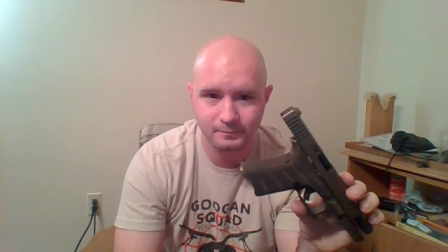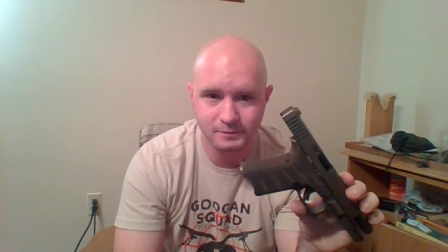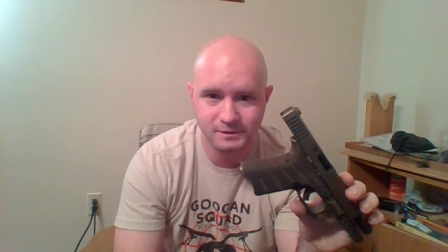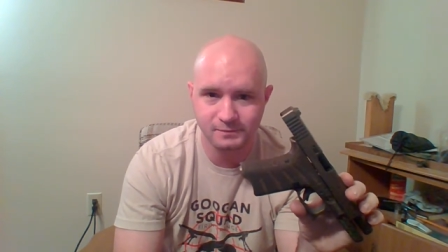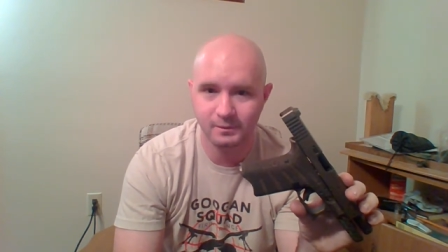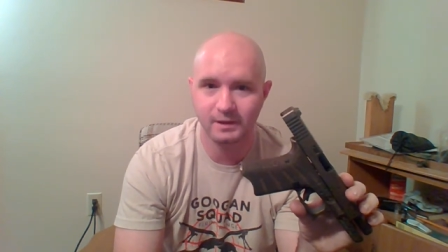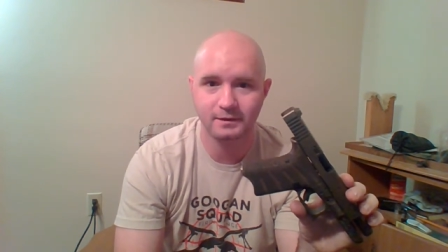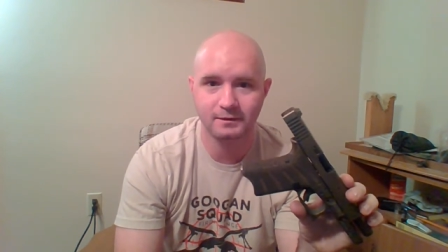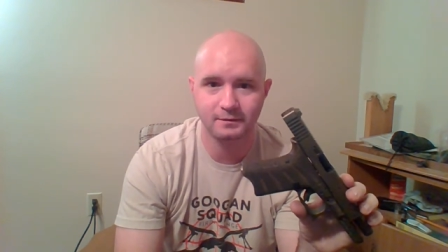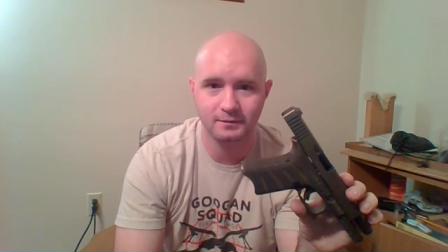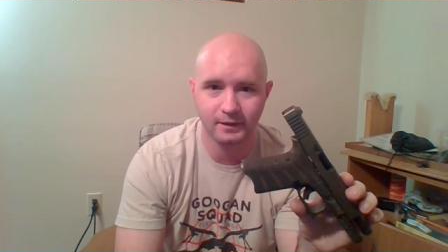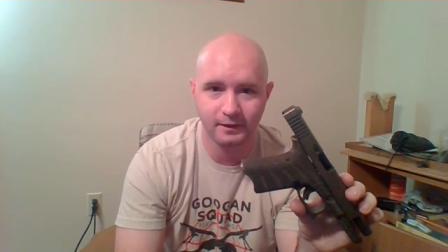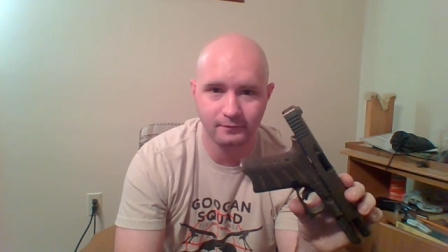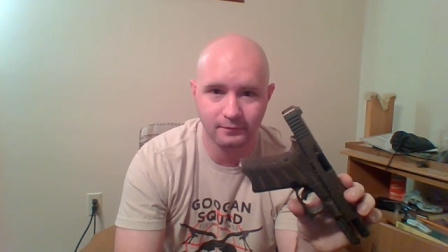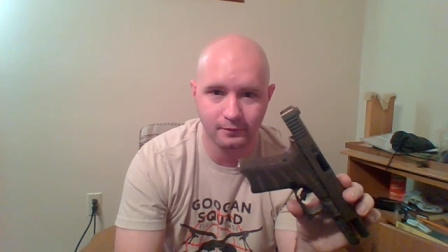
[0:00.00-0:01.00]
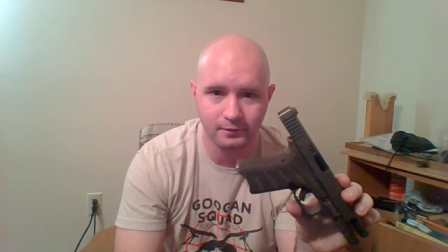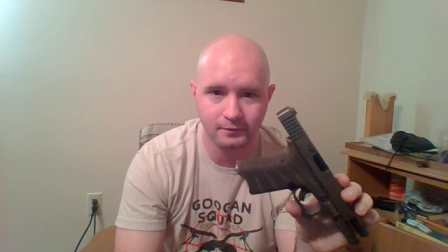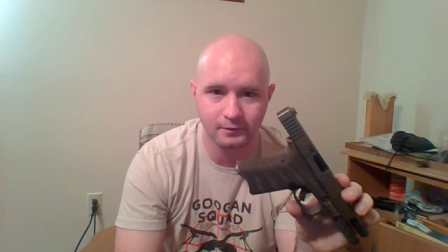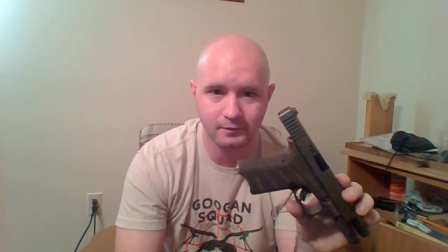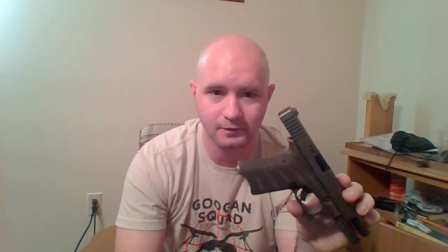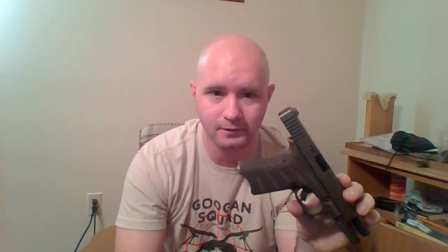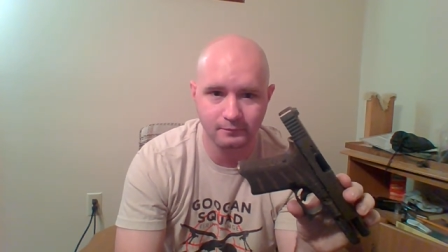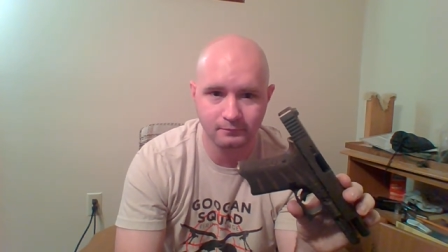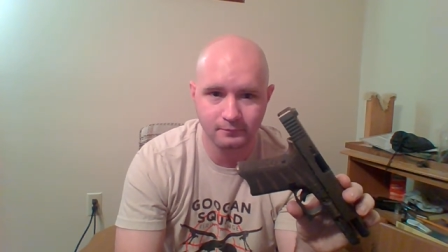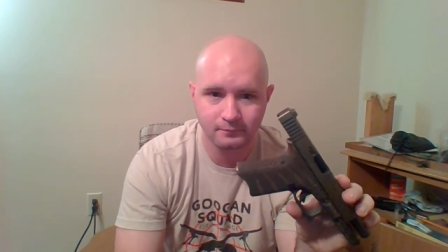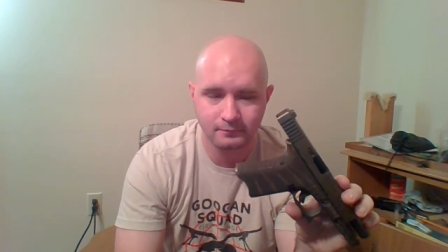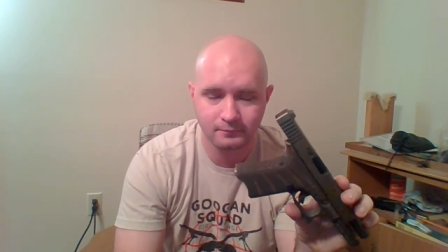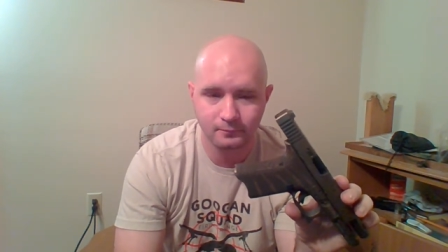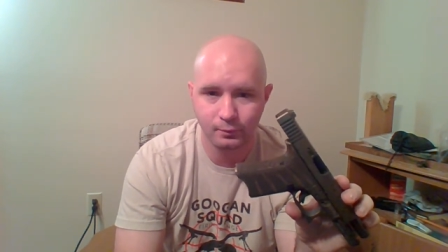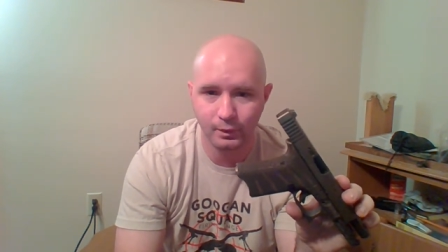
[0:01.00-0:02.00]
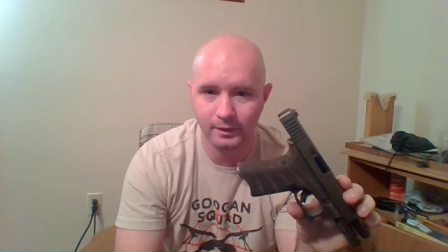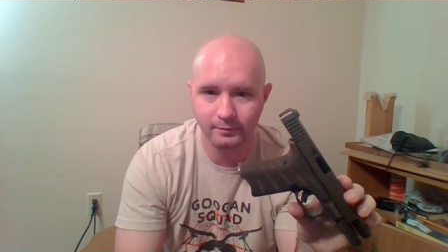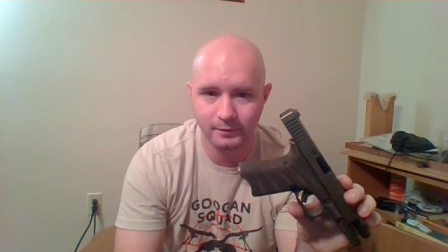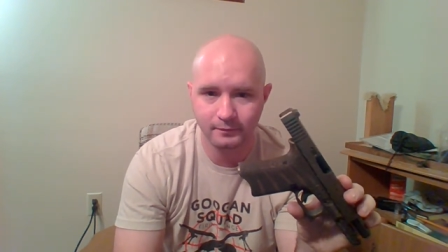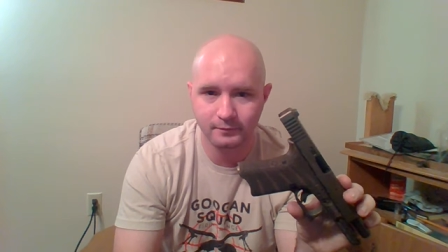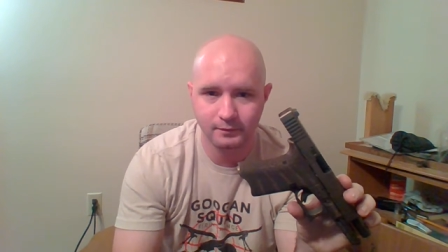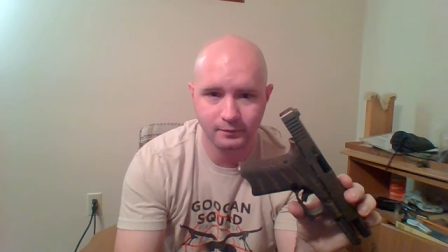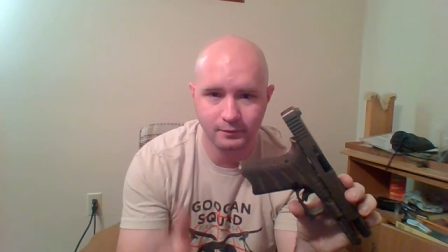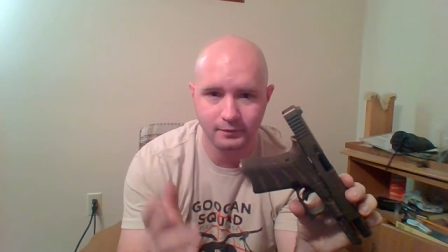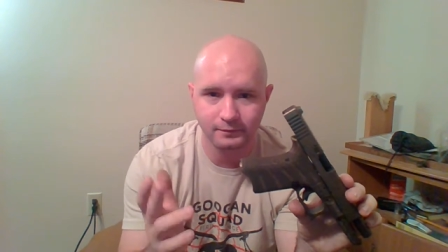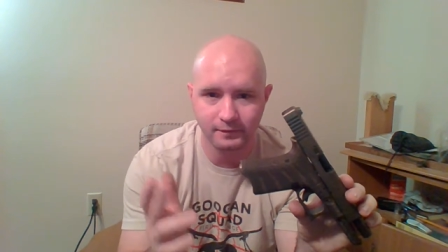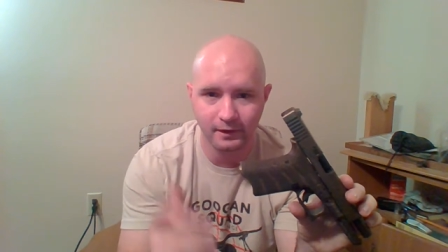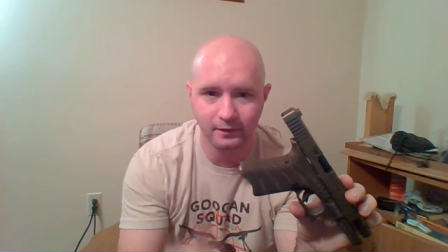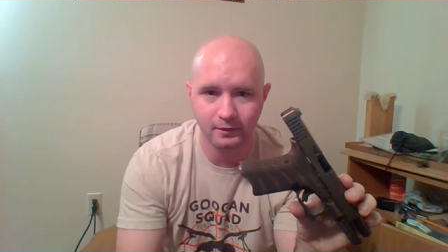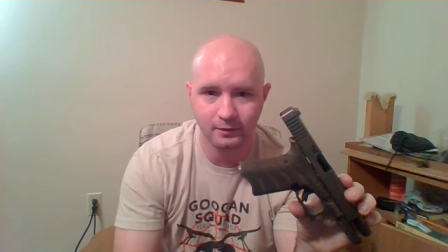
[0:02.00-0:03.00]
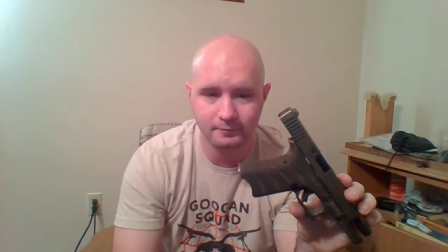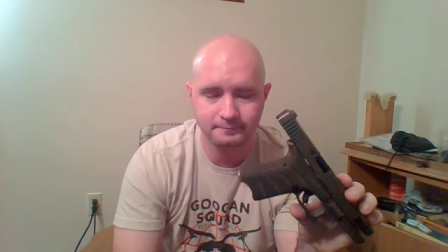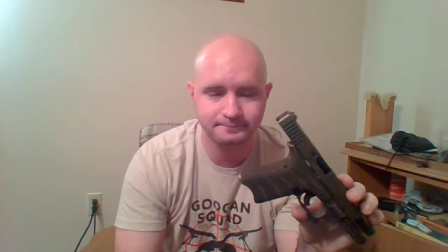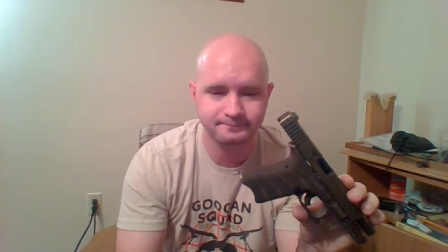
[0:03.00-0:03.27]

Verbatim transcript: which is way too light for a duty, but duty firearm.